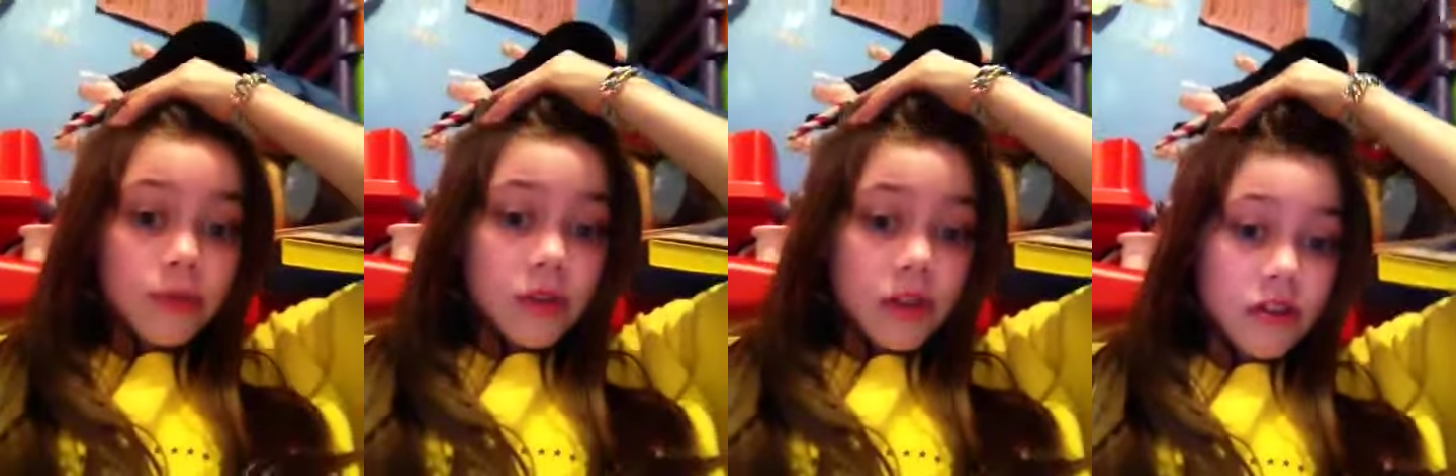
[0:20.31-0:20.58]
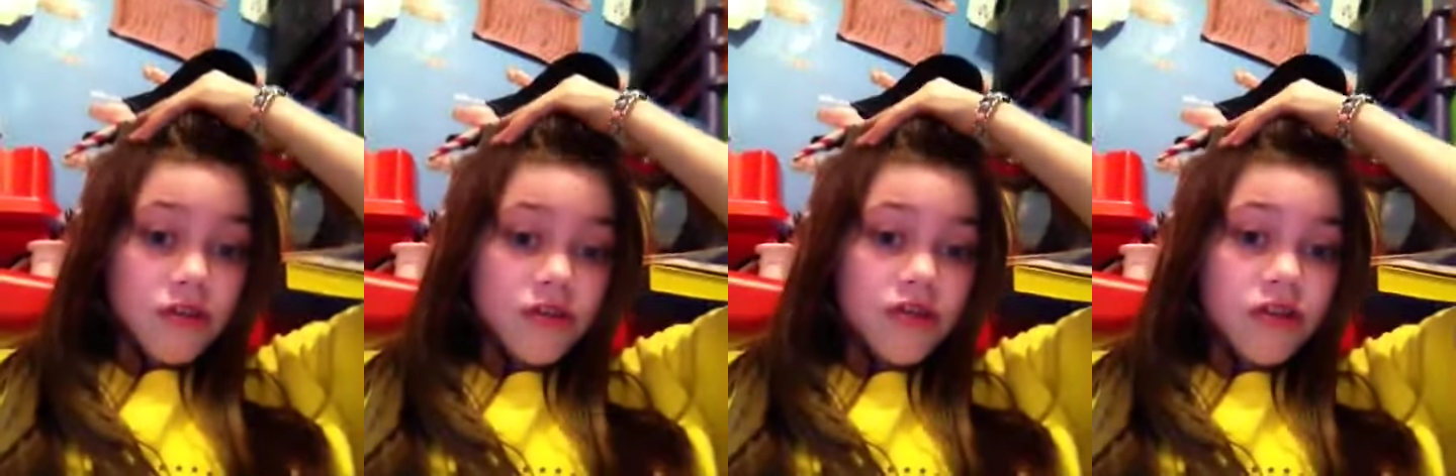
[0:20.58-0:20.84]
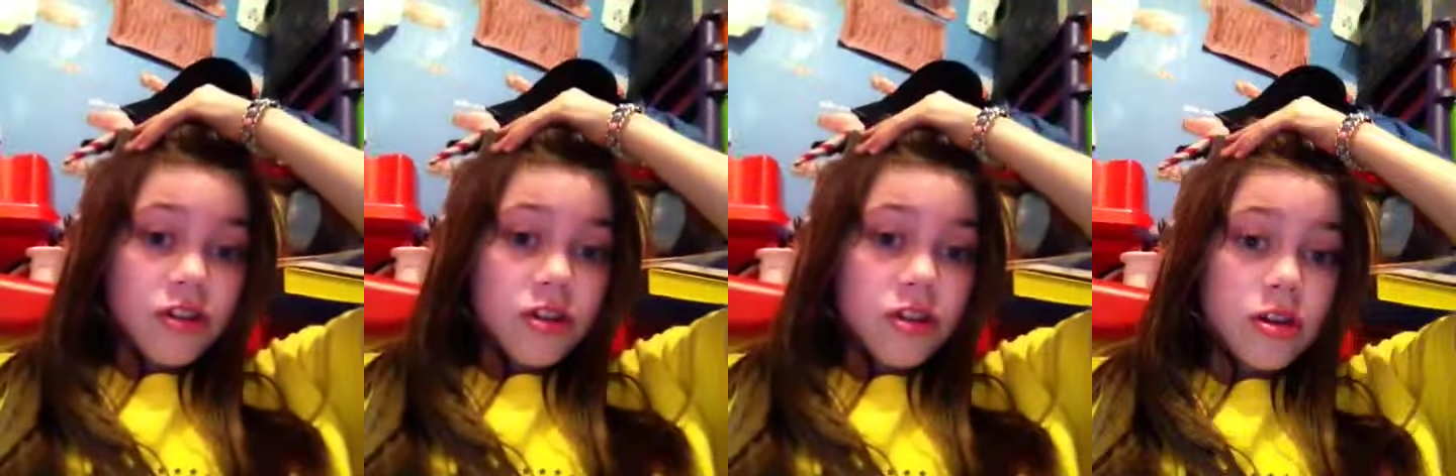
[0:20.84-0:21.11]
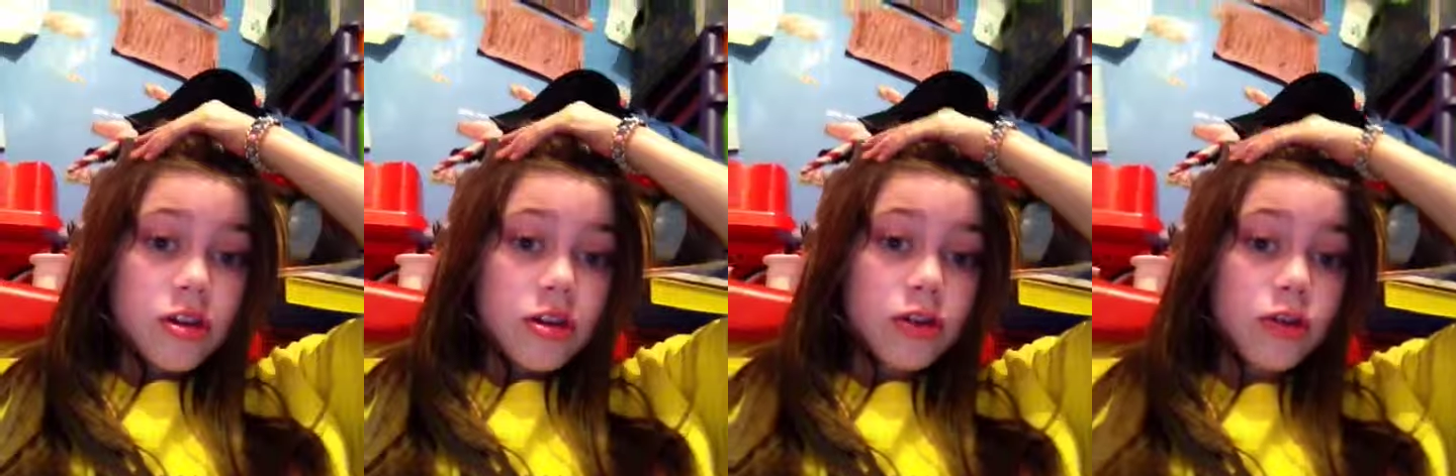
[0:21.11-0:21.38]
that
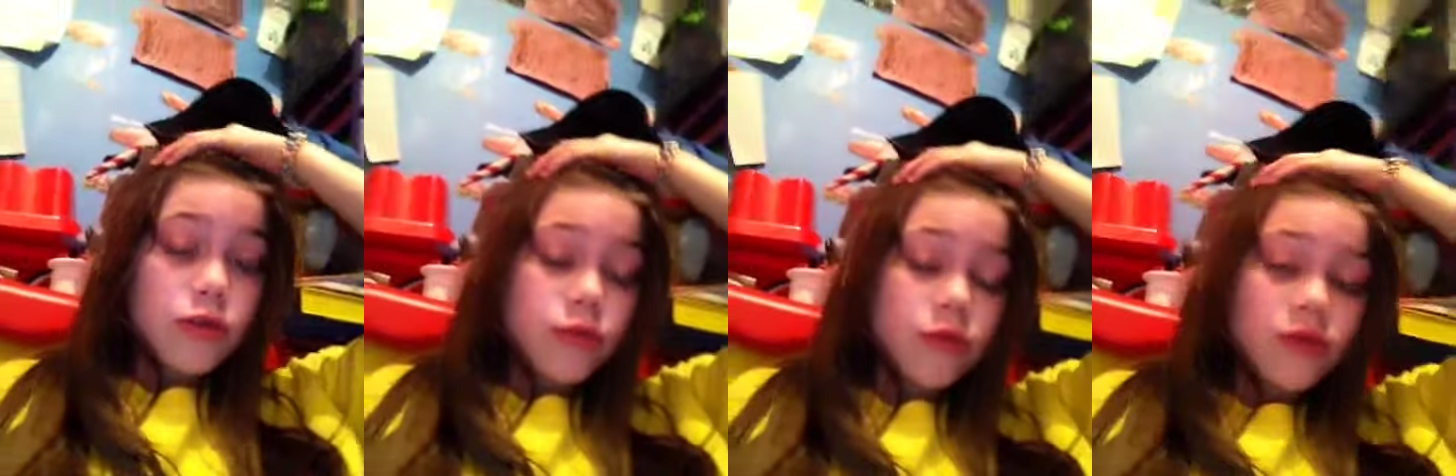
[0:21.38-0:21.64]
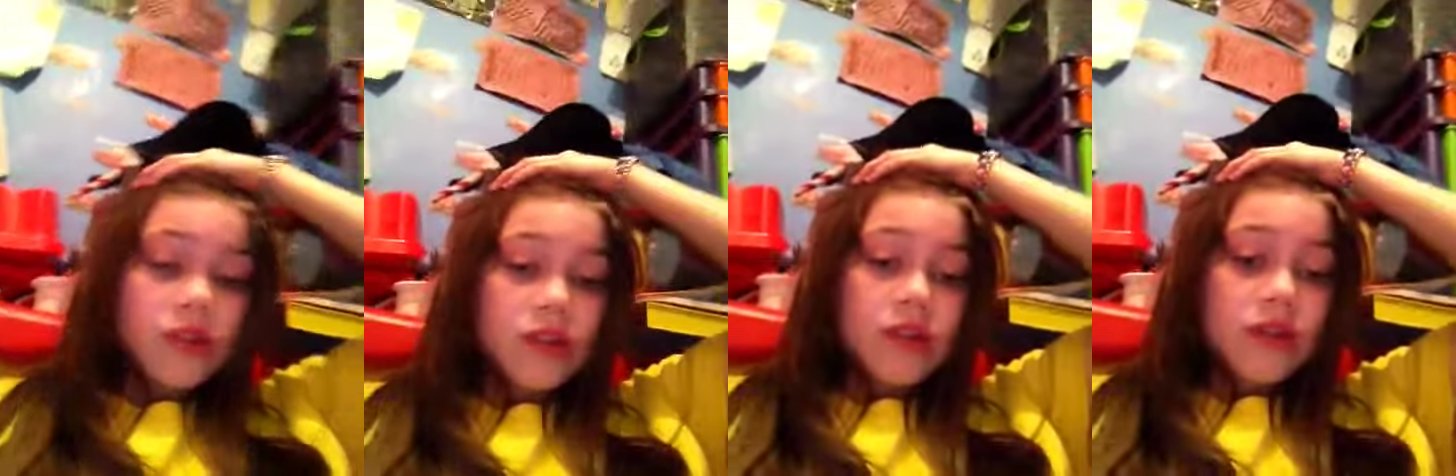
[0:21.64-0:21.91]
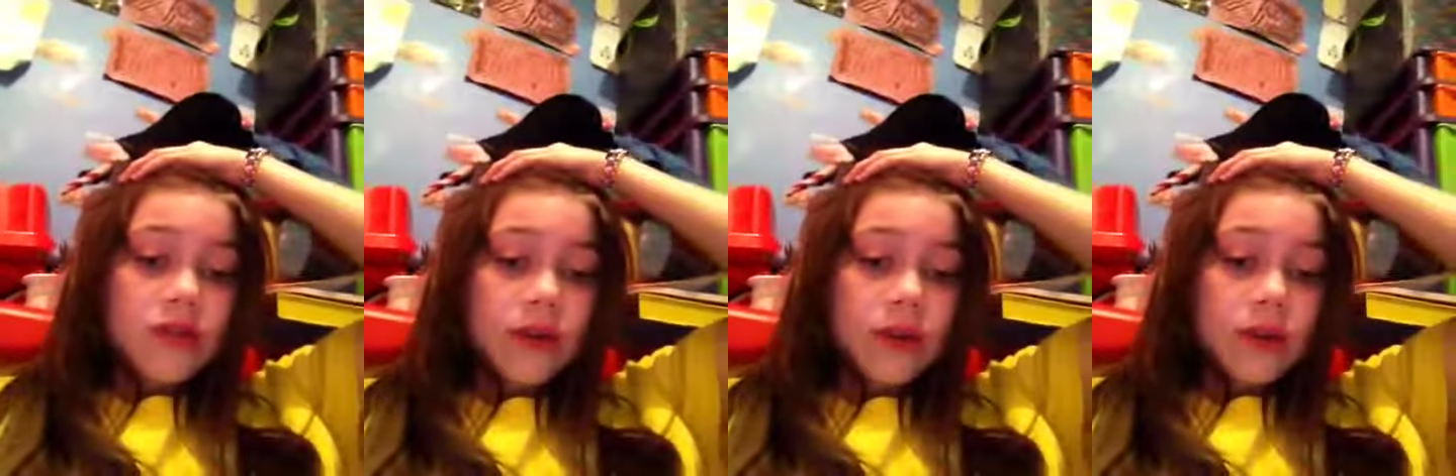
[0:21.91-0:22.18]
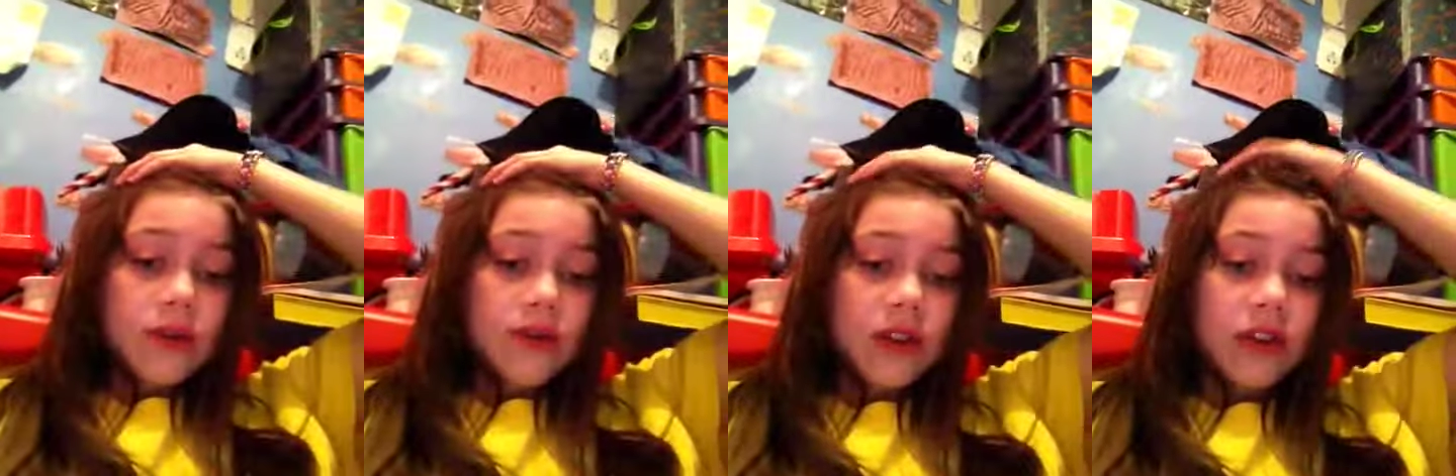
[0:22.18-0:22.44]
she uses for
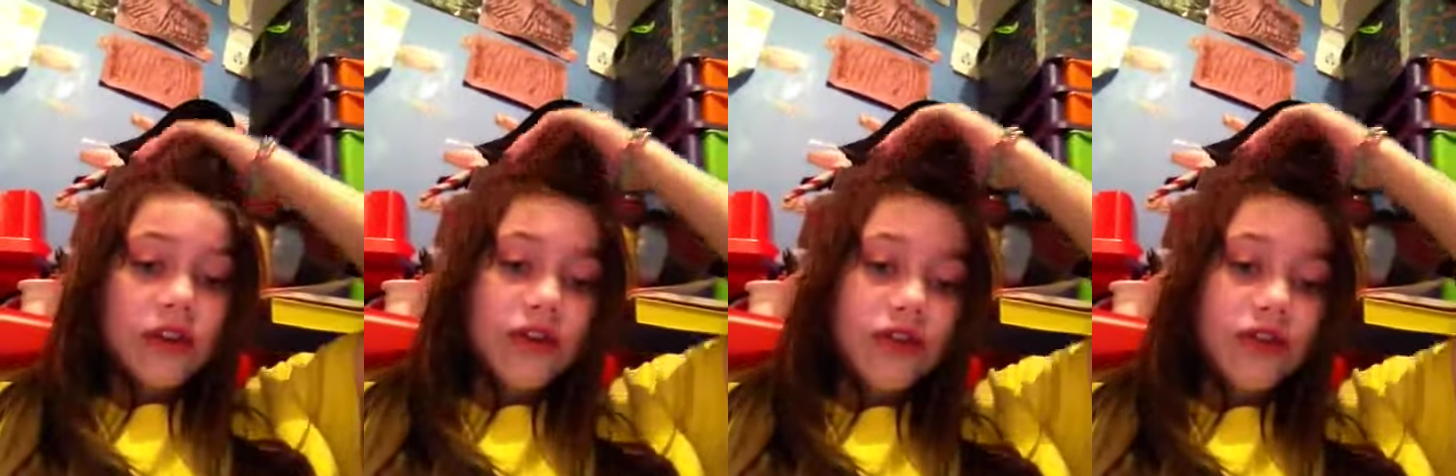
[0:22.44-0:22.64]
everything.